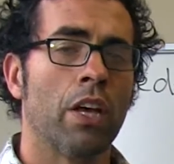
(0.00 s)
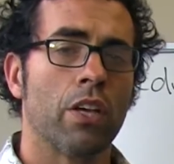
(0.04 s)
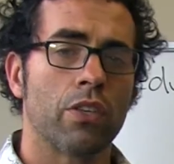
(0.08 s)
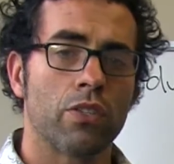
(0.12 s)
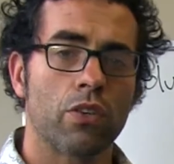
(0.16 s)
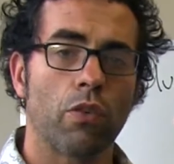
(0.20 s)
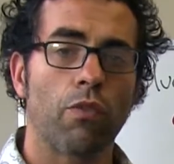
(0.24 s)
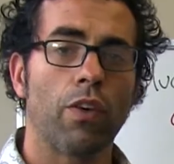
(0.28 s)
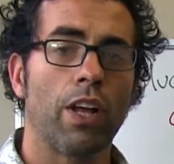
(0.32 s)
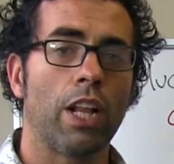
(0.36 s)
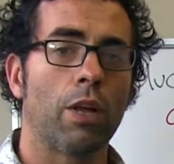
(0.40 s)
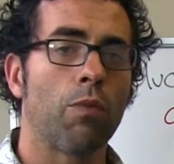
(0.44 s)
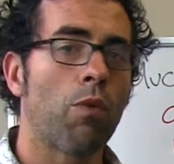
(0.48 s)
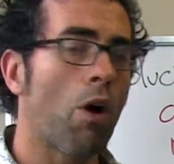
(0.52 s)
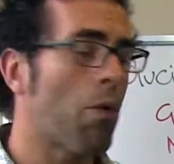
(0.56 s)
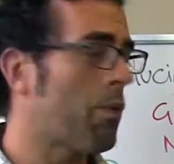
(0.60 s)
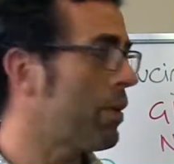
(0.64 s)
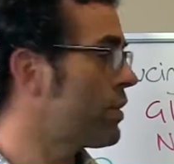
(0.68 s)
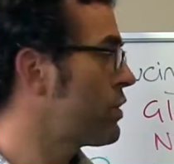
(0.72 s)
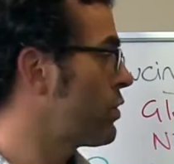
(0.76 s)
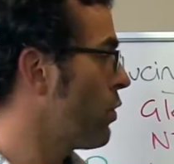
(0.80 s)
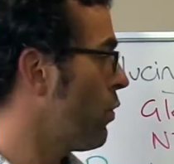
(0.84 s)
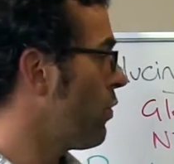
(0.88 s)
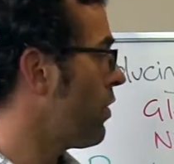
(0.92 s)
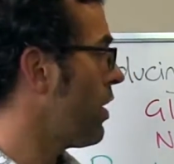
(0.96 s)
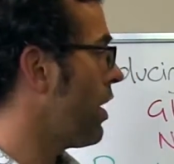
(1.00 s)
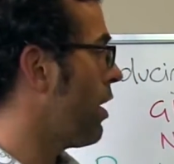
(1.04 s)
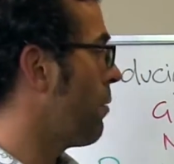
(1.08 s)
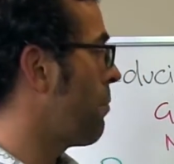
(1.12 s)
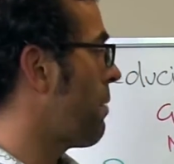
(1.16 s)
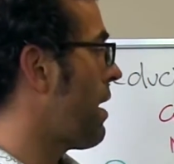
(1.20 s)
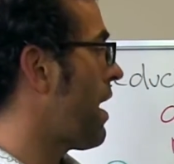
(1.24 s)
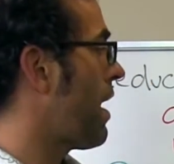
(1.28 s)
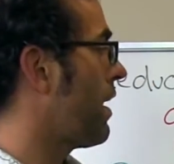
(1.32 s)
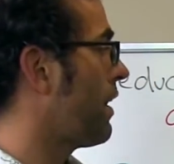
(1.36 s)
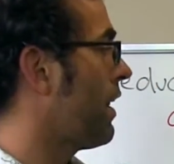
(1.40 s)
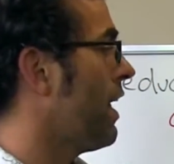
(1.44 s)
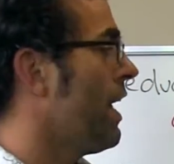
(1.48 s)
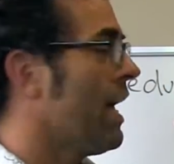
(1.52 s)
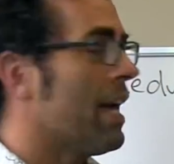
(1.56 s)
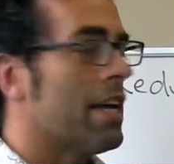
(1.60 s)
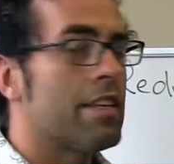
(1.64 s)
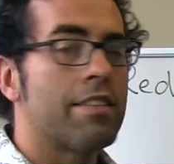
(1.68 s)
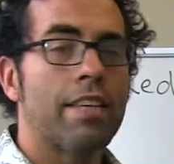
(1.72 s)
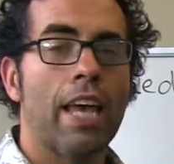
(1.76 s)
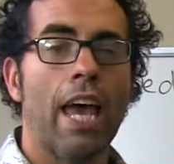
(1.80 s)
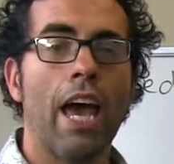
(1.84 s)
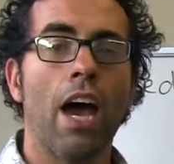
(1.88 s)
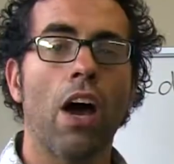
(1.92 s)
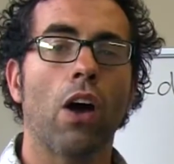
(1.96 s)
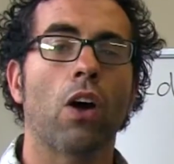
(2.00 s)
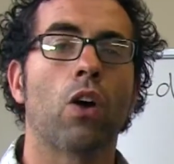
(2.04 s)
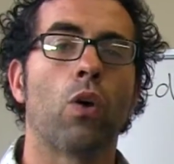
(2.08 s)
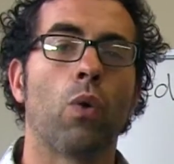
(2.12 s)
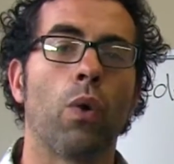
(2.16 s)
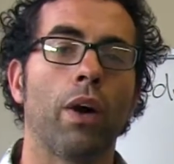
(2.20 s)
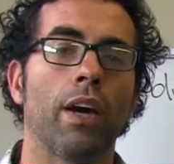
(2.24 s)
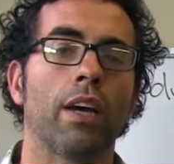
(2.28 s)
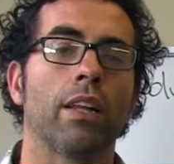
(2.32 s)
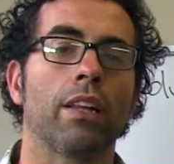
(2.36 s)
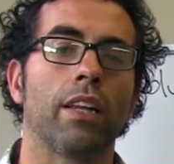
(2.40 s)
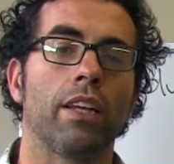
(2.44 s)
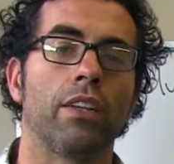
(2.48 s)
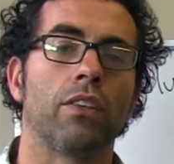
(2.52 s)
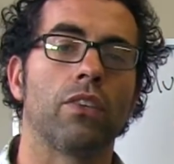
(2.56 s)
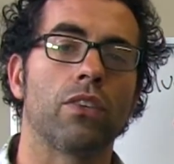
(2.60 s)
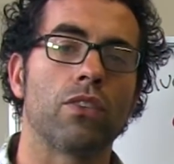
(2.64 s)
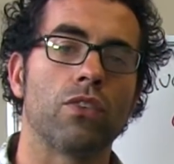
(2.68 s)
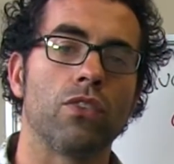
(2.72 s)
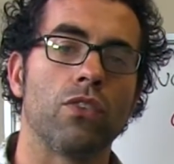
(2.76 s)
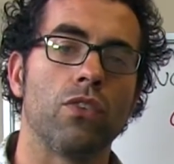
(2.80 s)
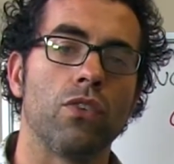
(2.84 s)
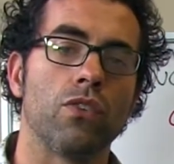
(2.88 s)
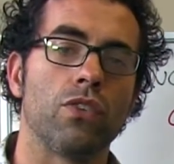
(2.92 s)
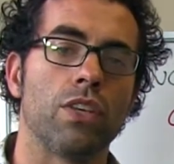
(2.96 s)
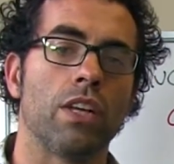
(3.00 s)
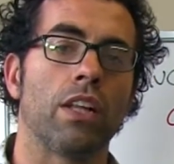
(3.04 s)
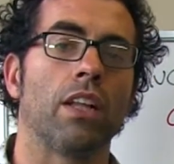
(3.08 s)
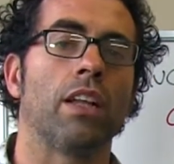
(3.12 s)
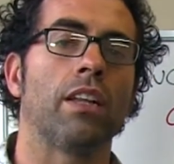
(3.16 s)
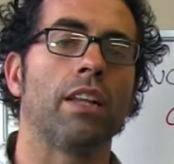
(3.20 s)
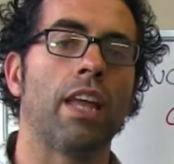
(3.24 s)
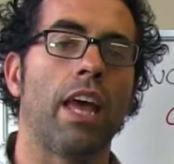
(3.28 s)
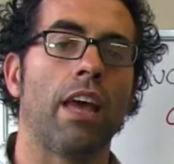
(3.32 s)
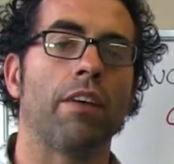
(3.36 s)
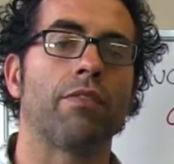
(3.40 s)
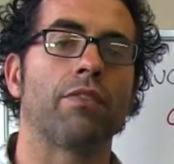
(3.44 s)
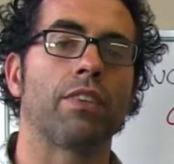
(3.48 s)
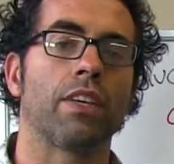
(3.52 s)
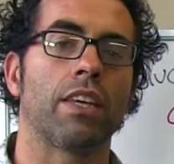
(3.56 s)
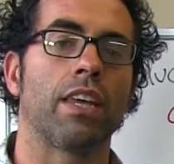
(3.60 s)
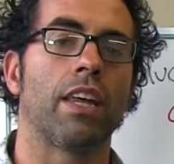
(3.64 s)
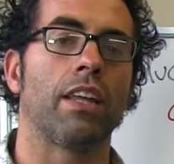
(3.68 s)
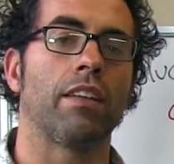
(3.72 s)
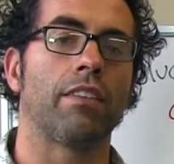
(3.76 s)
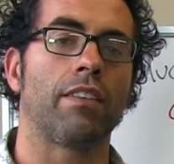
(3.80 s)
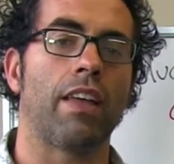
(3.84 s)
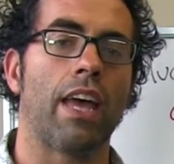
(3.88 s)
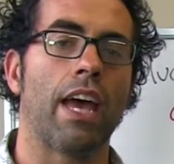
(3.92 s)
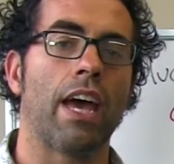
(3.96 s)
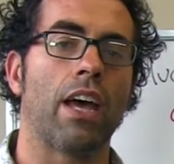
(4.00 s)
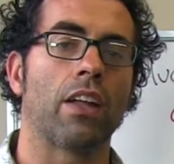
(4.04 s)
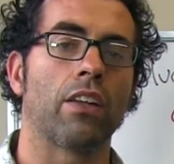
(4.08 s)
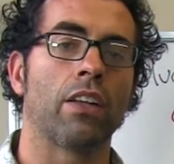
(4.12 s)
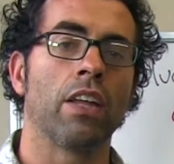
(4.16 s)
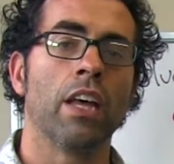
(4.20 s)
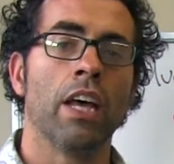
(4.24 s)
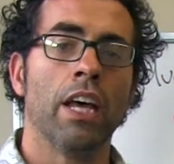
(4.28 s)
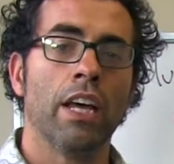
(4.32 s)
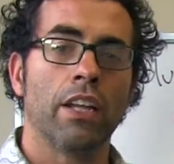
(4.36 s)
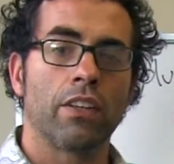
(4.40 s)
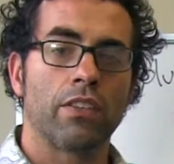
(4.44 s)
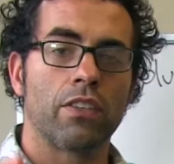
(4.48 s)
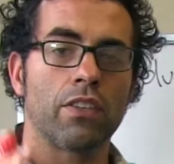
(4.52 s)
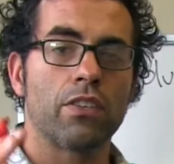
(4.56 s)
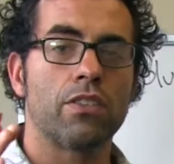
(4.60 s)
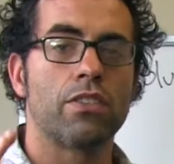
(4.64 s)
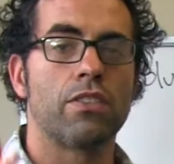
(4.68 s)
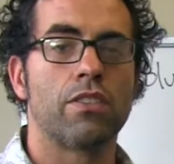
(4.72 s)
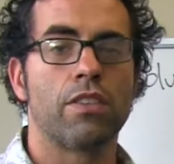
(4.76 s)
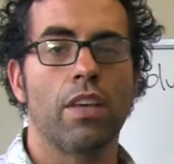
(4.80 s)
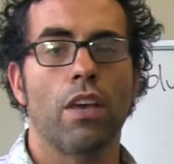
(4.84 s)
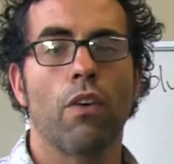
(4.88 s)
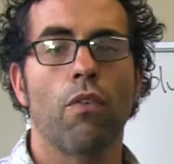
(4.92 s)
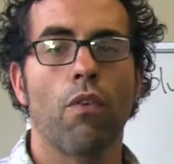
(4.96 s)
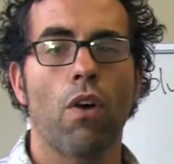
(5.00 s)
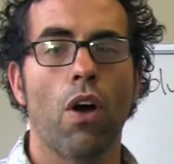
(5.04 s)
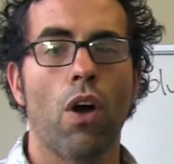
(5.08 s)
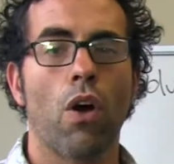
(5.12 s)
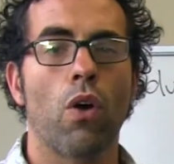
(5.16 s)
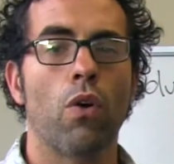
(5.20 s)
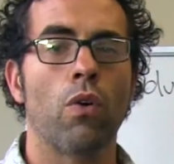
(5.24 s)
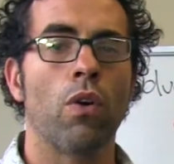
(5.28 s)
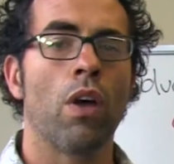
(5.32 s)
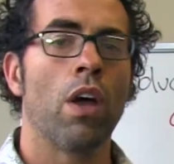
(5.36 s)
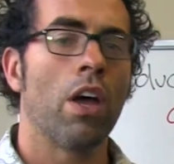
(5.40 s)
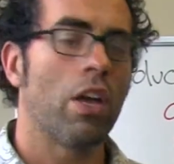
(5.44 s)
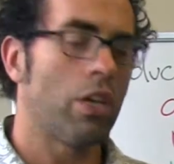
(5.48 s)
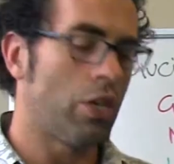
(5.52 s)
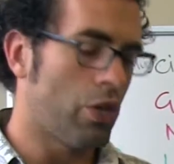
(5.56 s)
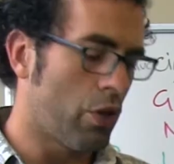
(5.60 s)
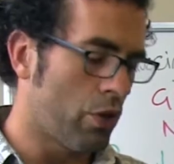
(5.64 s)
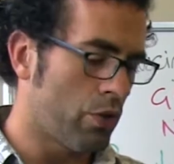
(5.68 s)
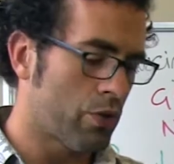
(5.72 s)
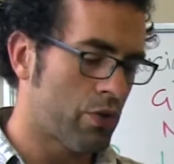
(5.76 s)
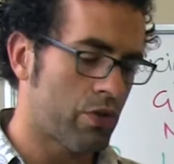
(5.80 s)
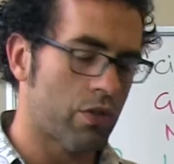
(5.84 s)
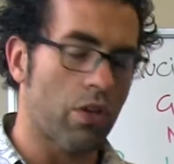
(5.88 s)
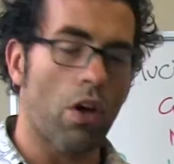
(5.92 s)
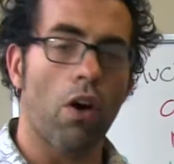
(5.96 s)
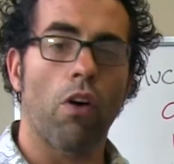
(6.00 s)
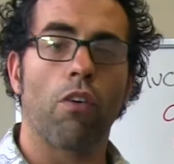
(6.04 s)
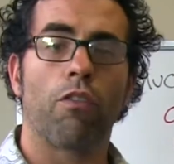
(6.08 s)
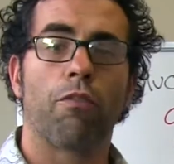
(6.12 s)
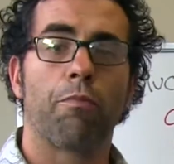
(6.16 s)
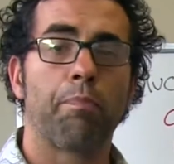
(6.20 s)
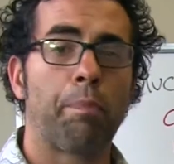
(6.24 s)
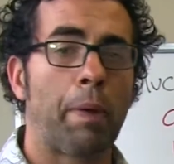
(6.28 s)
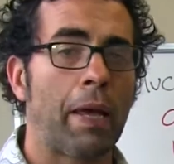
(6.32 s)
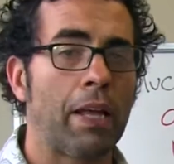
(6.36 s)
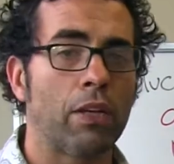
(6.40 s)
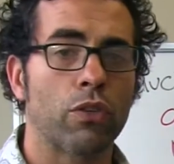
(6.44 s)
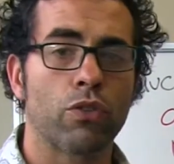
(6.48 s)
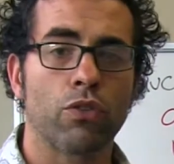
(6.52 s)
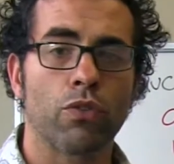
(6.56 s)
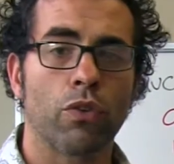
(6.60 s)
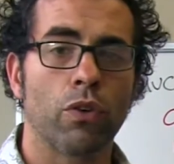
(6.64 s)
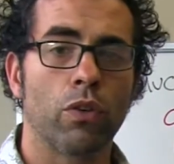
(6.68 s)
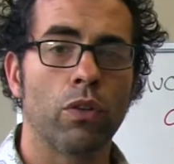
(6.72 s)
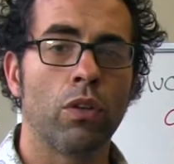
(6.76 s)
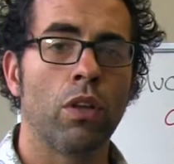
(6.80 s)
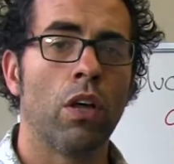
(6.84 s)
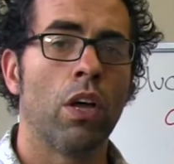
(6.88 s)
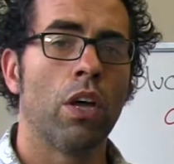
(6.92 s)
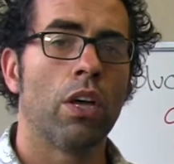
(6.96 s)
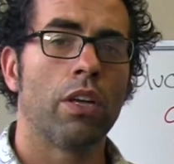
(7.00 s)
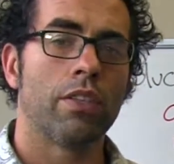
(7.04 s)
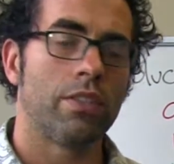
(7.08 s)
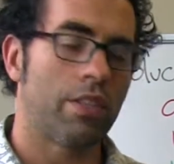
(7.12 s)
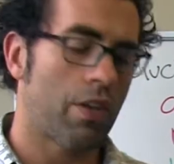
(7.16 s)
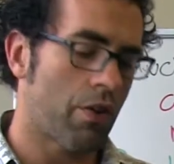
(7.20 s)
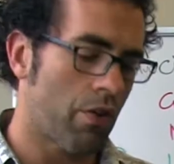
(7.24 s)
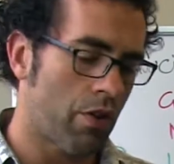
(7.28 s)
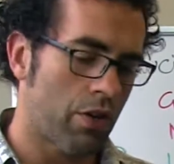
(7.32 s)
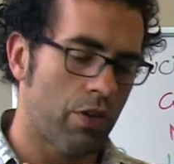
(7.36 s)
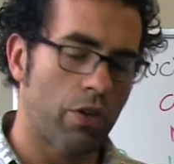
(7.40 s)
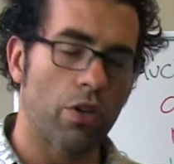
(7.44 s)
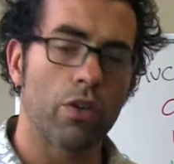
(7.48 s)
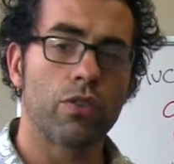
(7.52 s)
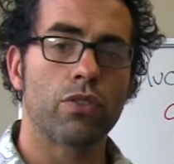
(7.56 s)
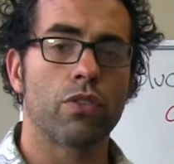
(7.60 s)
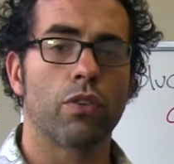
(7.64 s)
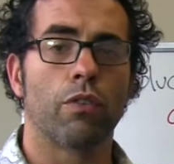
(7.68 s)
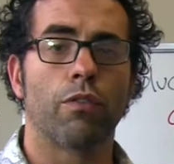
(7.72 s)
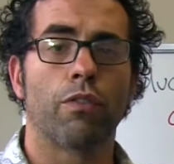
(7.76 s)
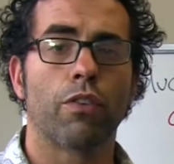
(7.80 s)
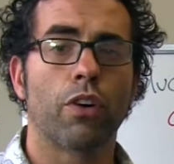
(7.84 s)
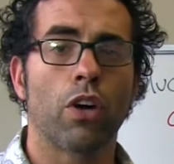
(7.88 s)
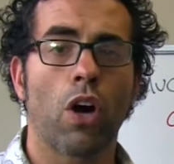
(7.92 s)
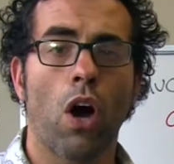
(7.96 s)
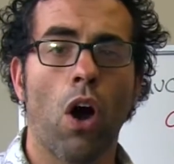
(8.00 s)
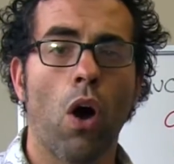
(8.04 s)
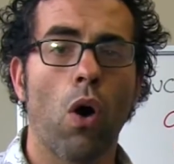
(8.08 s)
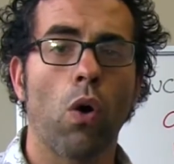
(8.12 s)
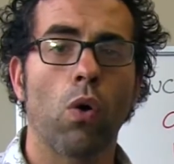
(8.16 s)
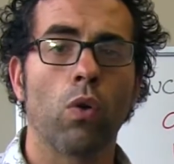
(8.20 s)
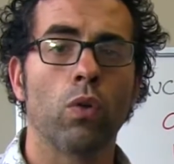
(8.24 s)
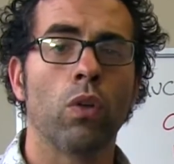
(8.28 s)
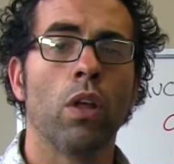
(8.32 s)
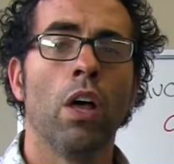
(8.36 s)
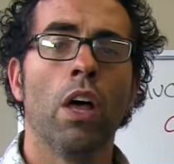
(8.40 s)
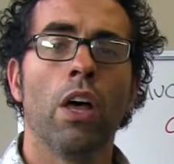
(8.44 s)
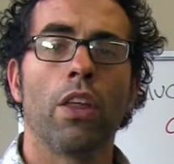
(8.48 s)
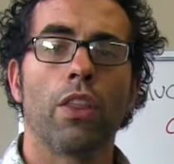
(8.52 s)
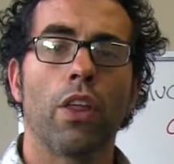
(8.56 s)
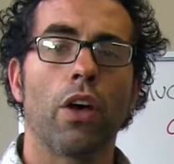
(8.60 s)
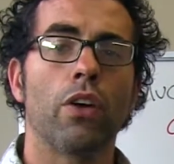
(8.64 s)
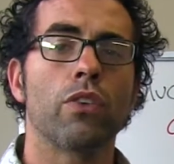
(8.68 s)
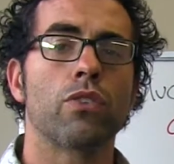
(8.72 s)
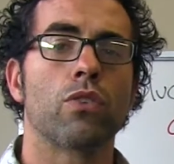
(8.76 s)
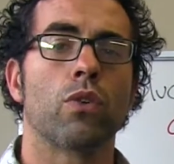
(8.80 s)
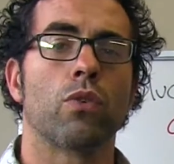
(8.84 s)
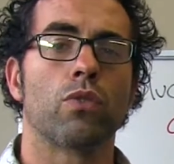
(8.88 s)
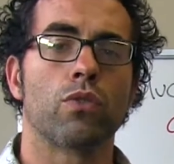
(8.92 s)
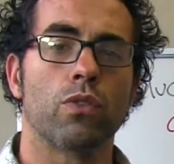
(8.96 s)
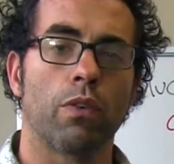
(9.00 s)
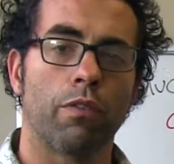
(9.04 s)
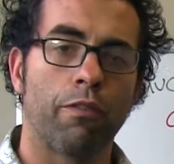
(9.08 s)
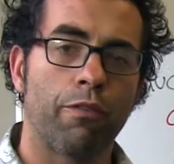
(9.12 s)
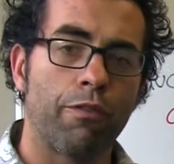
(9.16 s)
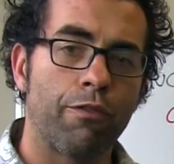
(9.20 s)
So really what we're talking about is how quickly does New Zealand have to get down to zero use of petrol, zero use of coal, those sorts of